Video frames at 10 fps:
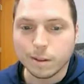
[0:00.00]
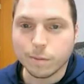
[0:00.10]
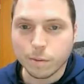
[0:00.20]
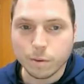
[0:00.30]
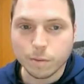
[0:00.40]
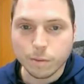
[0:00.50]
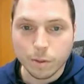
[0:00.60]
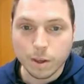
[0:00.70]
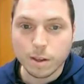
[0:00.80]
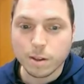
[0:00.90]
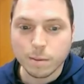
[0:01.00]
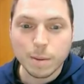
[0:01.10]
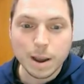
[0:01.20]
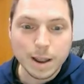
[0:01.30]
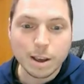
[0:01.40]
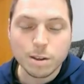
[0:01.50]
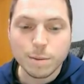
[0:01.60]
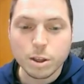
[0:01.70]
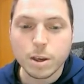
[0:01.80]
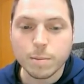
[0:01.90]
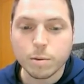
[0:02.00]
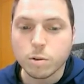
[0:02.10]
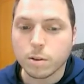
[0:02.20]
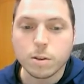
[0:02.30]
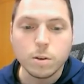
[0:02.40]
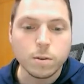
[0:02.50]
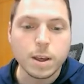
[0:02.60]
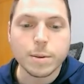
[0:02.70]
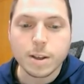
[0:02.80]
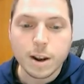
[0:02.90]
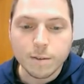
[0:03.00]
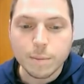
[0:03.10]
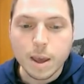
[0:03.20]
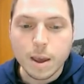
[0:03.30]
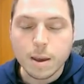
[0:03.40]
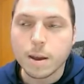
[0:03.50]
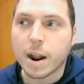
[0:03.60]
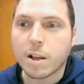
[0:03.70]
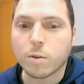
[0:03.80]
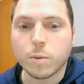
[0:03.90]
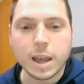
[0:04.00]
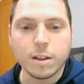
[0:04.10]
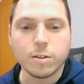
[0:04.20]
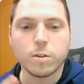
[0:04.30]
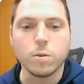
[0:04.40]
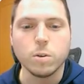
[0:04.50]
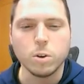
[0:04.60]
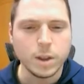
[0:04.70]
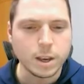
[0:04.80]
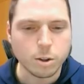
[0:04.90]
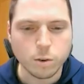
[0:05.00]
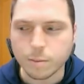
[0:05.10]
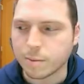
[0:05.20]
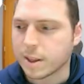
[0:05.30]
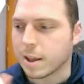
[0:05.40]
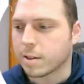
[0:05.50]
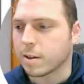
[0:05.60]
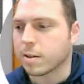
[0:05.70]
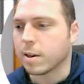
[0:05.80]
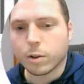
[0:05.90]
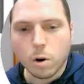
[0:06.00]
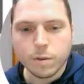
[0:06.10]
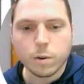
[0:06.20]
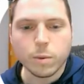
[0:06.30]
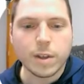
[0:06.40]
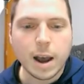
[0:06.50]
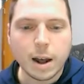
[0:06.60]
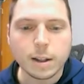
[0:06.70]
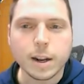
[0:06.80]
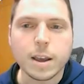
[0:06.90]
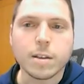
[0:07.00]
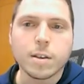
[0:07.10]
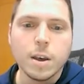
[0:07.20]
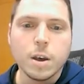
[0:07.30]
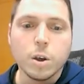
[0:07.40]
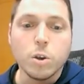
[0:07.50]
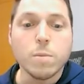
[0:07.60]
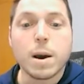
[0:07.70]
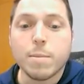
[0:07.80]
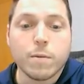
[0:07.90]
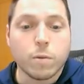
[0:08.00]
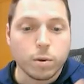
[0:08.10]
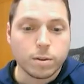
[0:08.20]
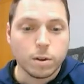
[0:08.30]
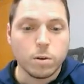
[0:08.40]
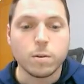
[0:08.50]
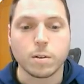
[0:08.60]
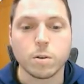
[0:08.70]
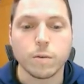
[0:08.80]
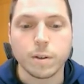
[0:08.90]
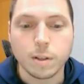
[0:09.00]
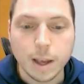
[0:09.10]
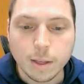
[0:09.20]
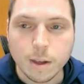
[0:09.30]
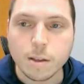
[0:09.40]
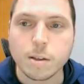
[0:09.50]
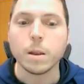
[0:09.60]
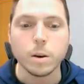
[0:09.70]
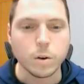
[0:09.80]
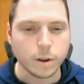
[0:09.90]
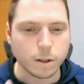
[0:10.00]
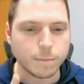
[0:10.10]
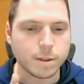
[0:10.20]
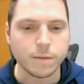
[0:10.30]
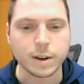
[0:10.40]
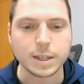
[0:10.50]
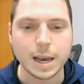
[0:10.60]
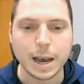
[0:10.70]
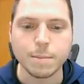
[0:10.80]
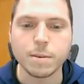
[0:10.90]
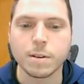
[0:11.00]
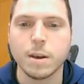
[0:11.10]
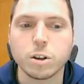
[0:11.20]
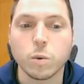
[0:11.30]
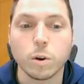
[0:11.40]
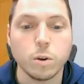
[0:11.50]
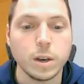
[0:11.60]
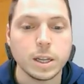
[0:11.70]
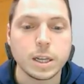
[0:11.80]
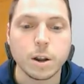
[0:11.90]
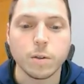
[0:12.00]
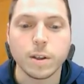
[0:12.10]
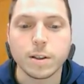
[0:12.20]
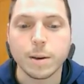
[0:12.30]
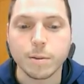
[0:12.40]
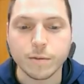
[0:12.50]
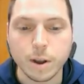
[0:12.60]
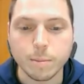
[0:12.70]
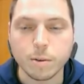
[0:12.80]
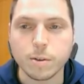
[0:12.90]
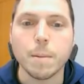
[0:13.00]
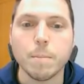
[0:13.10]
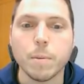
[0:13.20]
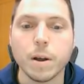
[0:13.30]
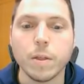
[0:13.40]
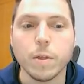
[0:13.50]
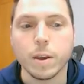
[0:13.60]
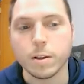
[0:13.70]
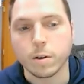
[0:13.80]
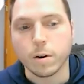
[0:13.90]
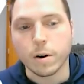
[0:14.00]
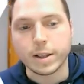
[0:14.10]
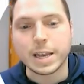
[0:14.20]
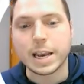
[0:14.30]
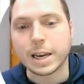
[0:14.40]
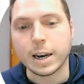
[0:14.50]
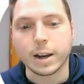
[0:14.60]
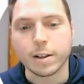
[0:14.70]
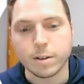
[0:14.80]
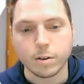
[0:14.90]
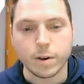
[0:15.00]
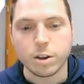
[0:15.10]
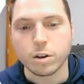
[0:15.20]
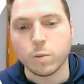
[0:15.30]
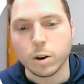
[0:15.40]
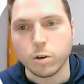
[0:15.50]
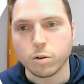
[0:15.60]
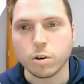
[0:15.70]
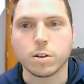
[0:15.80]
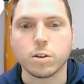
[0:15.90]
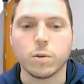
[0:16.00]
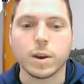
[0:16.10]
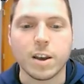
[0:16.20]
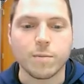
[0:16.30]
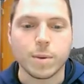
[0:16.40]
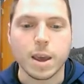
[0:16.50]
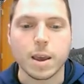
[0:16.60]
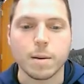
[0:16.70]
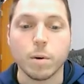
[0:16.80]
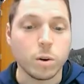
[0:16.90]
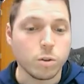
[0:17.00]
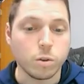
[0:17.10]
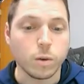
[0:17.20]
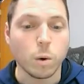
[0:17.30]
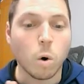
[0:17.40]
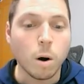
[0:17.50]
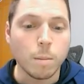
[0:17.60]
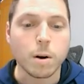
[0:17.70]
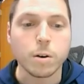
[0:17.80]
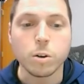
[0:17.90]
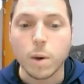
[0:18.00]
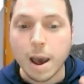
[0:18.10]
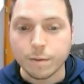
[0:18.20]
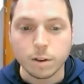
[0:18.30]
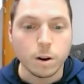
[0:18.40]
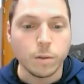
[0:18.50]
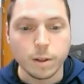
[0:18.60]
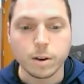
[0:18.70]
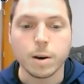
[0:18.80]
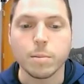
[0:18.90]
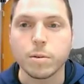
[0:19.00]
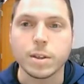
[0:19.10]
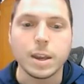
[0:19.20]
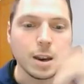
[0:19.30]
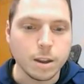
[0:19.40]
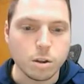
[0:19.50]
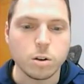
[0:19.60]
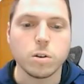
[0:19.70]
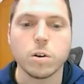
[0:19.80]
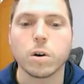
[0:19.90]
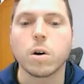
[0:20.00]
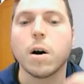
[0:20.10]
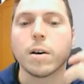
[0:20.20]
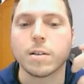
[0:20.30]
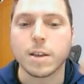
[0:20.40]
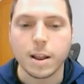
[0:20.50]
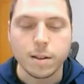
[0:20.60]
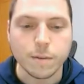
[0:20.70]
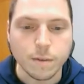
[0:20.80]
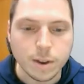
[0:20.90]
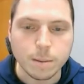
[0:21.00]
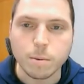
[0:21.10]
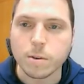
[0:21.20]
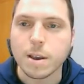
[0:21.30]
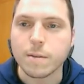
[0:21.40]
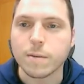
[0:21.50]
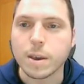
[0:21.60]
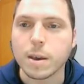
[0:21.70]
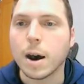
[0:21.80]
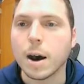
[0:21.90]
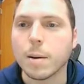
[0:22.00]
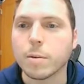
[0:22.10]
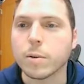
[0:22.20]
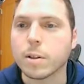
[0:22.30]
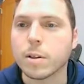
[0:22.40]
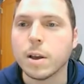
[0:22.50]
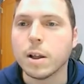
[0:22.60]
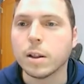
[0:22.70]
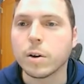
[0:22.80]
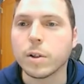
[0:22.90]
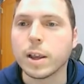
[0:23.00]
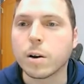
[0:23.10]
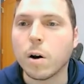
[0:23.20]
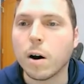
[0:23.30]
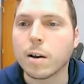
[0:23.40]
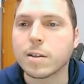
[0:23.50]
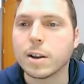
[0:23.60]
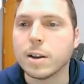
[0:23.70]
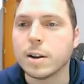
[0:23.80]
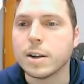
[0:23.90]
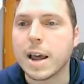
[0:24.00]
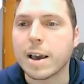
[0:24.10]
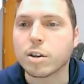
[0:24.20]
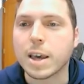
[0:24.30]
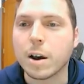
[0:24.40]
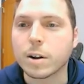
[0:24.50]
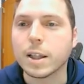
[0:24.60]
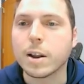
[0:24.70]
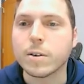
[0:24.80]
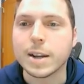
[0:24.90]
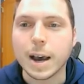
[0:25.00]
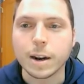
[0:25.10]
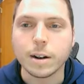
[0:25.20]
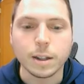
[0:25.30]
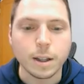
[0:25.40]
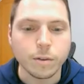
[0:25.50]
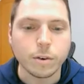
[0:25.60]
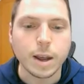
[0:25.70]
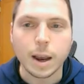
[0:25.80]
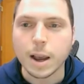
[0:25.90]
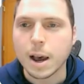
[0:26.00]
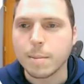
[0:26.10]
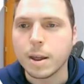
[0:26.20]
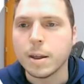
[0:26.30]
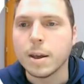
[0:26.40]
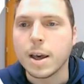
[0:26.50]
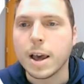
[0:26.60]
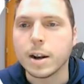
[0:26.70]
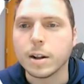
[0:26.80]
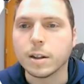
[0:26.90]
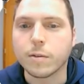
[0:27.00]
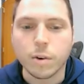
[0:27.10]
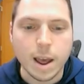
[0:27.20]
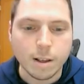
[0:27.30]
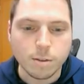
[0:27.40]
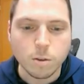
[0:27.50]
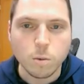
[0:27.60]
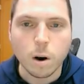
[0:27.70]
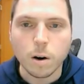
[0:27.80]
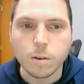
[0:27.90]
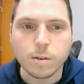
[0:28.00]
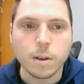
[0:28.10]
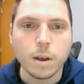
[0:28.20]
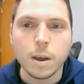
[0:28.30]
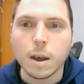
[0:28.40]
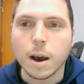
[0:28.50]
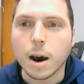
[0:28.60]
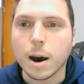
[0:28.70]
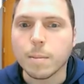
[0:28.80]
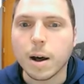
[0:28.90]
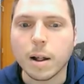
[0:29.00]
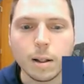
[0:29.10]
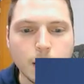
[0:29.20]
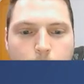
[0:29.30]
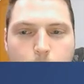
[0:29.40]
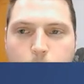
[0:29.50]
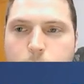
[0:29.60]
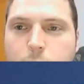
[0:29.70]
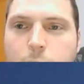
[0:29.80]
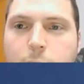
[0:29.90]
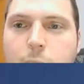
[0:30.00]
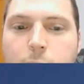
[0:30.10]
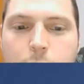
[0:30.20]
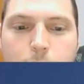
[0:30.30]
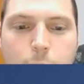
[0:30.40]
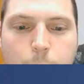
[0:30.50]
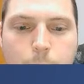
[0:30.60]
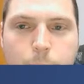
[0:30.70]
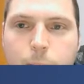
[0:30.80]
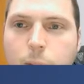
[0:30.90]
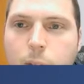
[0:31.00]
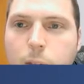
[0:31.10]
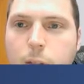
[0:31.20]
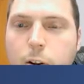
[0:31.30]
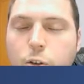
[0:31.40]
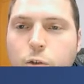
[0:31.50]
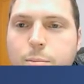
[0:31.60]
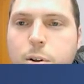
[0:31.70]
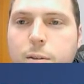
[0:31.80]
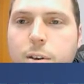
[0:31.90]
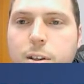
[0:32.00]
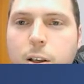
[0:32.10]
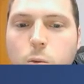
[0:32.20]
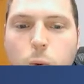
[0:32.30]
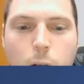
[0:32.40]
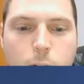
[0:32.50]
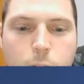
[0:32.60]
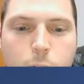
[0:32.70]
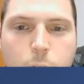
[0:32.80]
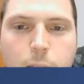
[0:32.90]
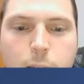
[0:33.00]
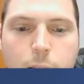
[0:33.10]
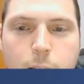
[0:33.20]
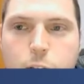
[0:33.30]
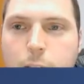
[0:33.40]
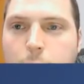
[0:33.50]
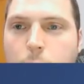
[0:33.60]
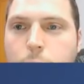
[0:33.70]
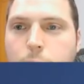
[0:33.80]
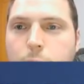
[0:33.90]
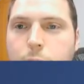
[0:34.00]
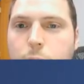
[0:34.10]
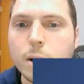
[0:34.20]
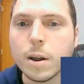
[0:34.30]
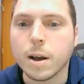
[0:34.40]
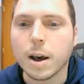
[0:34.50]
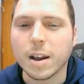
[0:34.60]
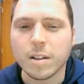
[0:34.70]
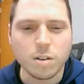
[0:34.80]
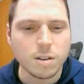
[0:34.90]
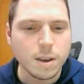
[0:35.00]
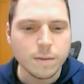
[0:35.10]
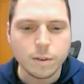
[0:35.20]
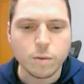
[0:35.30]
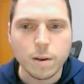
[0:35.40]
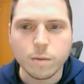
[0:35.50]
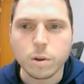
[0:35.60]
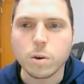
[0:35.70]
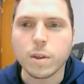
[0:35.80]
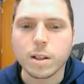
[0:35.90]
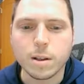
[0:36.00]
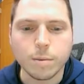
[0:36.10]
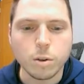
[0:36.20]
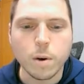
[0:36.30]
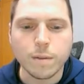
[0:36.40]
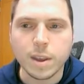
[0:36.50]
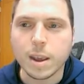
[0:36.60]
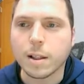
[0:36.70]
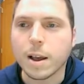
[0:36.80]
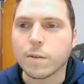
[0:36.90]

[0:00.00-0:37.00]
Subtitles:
for this, it might actually be cheaper just to use Amazon FBA. But as we get into unique circumstances, COVID with the holidays, you might be forced to use a service like this during specific times to where you need to know these types of numbers. But these are already taken into consideration when you're just doing FBA. But when you're doing Walmart, you have to know these numbers in addition to your cost and the 15% fee. So it's literally cost-calculator.deliverr.com, and Deliverr has 2 R's. I'll post a link in the description of this as well, so you can check out Deliverr and just see if it's right for you. That's something you have to analyze